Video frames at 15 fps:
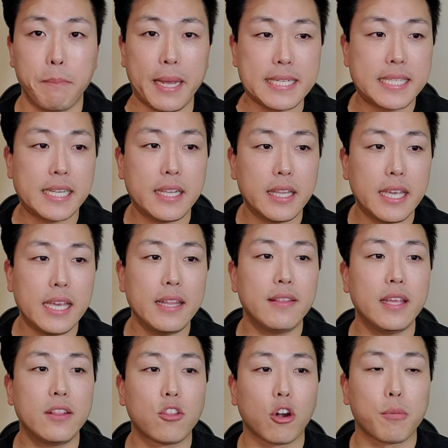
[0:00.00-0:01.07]
basically,
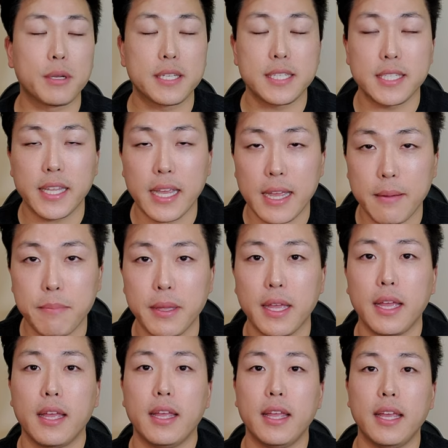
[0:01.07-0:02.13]
the Derma Stamp
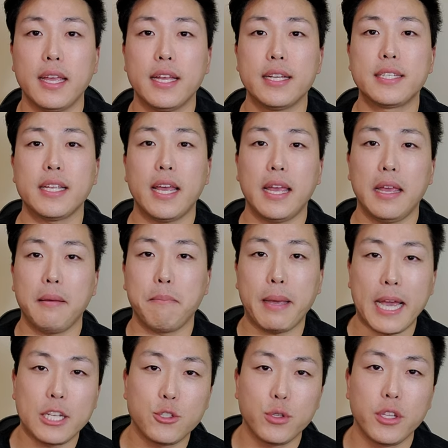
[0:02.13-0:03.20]
is a
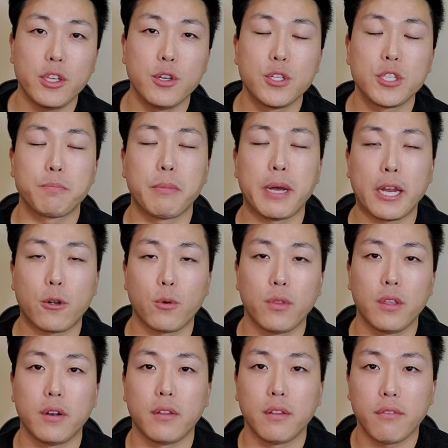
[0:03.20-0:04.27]
manually used
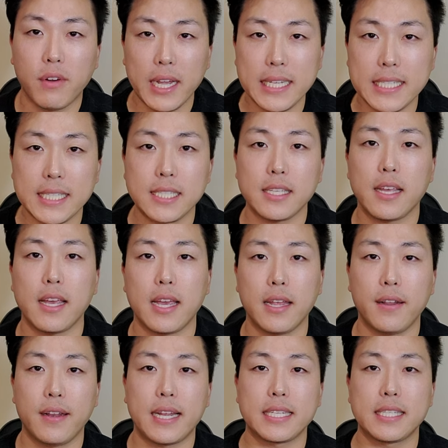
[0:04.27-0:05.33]
microneedling device, and
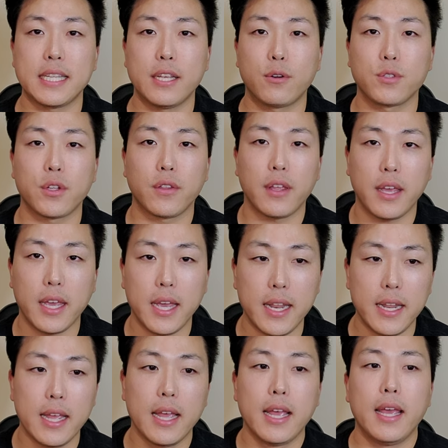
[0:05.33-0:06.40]
it has needles on the
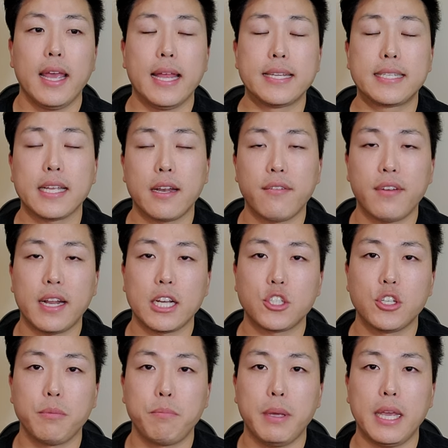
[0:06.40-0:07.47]
head. Instead of it
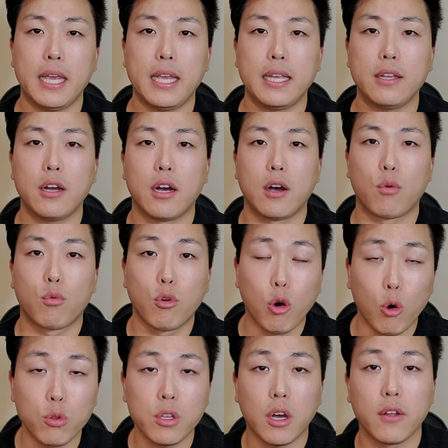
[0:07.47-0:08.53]
actually being
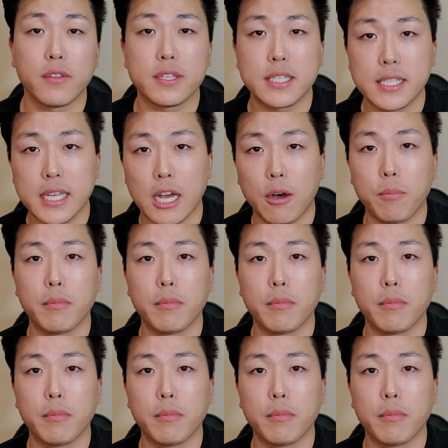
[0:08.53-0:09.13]
rolled on the scalp